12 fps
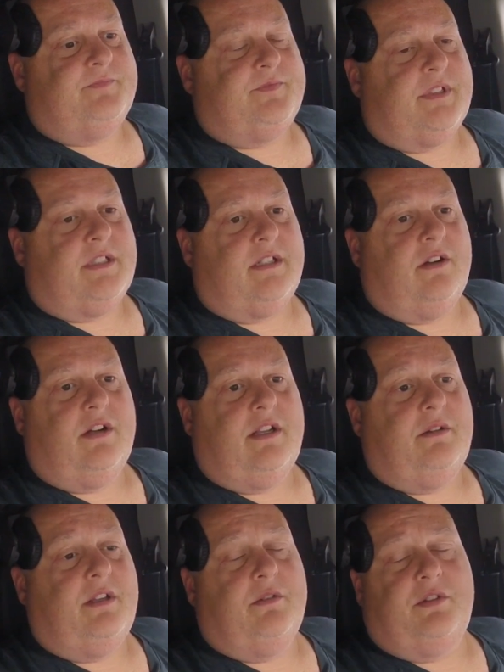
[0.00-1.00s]
fuck, uh,
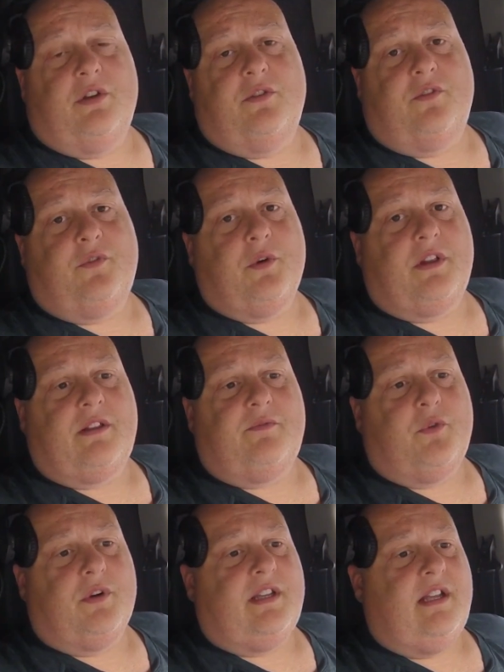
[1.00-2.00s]
it, it, was over four,
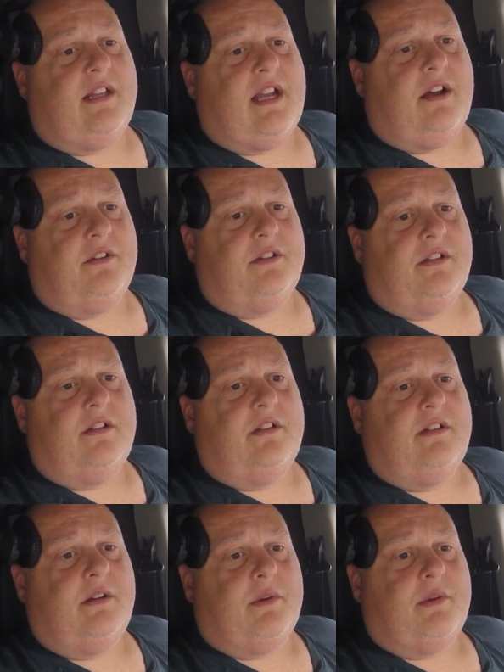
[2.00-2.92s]
14,000.